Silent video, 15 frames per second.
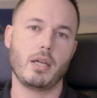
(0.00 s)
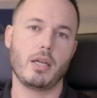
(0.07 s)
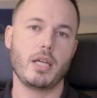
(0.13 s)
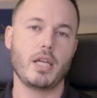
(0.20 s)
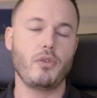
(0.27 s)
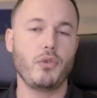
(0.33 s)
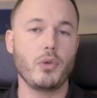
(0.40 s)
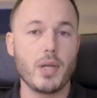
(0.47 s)

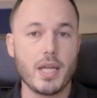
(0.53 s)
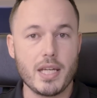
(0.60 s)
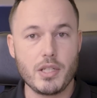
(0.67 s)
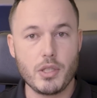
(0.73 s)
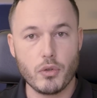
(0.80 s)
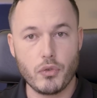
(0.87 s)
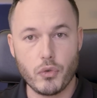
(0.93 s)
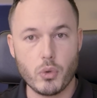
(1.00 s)
If you're
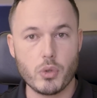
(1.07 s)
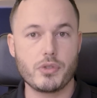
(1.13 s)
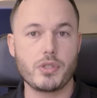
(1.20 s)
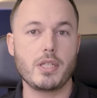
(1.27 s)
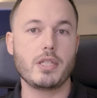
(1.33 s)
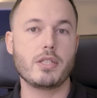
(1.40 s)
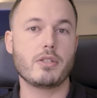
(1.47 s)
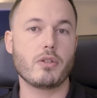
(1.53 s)
in your
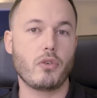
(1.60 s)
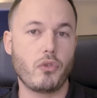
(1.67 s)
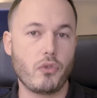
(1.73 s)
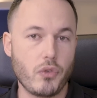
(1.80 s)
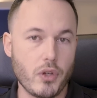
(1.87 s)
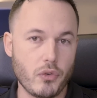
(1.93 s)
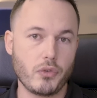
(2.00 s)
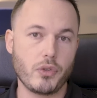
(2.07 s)
40s,
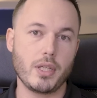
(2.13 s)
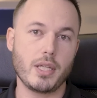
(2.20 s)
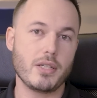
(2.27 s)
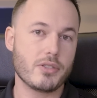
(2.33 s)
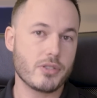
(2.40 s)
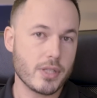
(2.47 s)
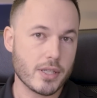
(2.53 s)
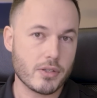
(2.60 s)
50s,
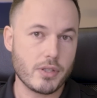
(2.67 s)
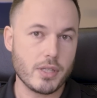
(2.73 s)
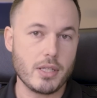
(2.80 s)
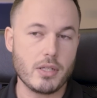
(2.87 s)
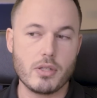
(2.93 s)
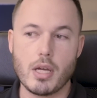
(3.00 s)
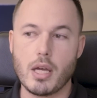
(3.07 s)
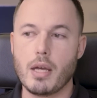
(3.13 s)

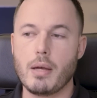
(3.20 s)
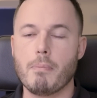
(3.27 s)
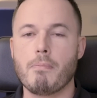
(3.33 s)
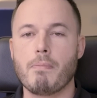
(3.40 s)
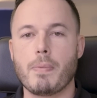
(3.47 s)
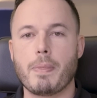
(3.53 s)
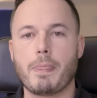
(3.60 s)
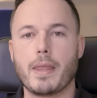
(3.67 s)
60s,
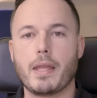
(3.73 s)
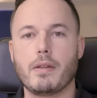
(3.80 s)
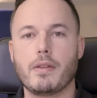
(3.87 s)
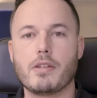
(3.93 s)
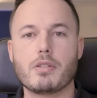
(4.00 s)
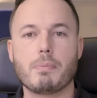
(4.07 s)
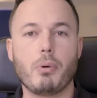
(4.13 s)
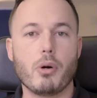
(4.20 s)

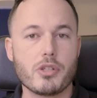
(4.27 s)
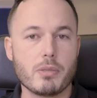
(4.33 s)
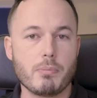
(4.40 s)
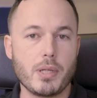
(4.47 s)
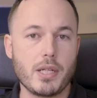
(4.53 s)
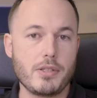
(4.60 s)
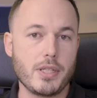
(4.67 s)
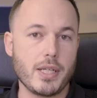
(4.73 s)
there's a
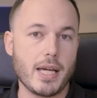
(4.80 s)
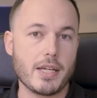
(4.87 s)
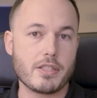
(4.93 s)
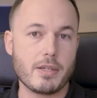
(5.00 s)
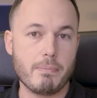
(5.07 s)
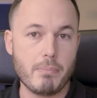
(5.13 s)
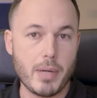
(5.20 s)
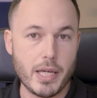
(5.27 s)
possibility as
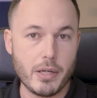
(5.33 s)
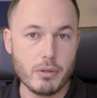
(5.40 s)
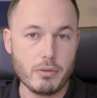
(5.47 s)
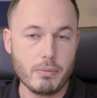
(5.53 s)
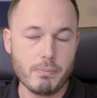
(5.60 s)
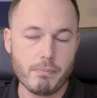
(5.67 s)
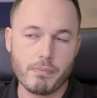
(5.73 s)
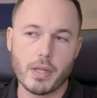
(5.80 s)
a
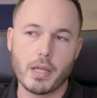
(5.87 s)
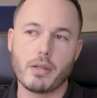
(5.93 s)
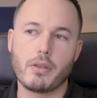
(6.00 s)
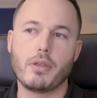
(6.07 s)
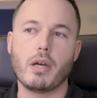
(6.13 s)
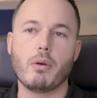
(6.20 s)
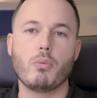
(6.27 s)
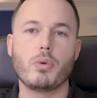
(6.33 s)
male
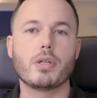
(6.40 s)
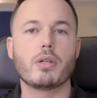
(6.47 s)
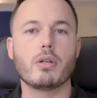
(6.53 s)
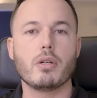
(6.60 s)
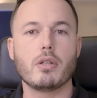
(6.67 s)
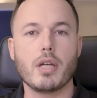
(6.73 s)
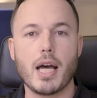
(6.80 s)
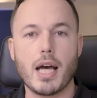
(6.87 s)
that we
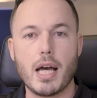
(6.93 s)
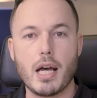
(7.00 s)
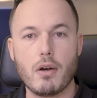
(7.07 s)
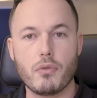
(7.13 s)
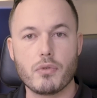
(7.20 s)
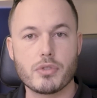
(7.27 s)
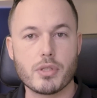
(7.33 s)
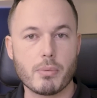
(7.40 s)
could
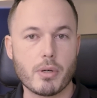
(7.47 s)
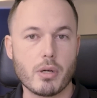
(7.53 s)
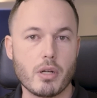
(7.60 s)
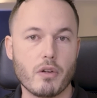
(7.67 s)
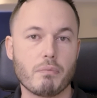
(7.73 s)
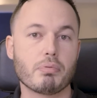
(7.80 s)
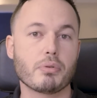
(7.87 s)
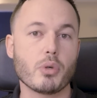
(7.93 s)
have some kind
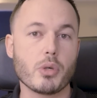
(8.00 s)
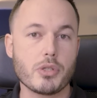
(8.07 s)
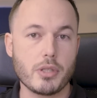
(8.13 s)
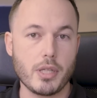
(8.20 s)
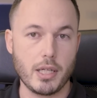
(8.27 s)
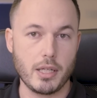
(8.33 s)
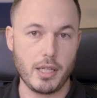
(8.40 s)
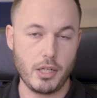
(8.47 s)
of
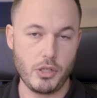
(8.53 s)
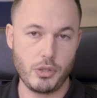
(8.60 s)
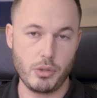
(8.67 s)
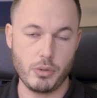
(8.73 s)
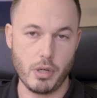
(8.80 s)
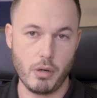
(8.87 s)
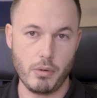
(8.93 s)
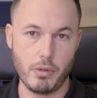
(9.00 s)
prostate
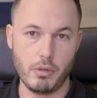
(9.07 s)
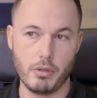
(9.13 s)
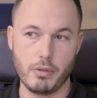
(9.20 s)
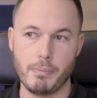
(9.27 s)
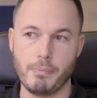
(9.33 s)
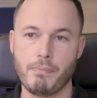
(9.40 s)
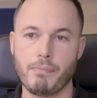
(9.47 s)
issue going on.